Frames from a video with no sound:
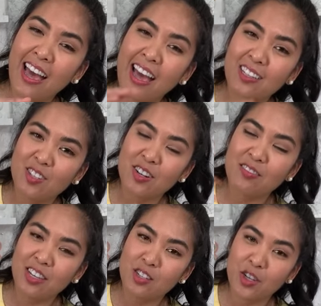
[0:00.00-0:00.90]
extra of
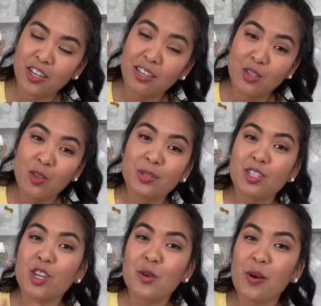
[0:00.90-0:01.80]
each cookie. So there was
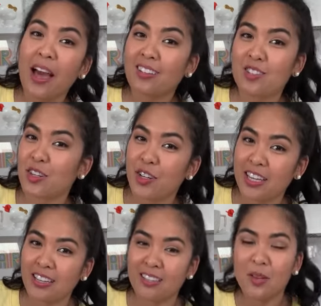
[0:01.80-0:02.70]
2 extra cookies.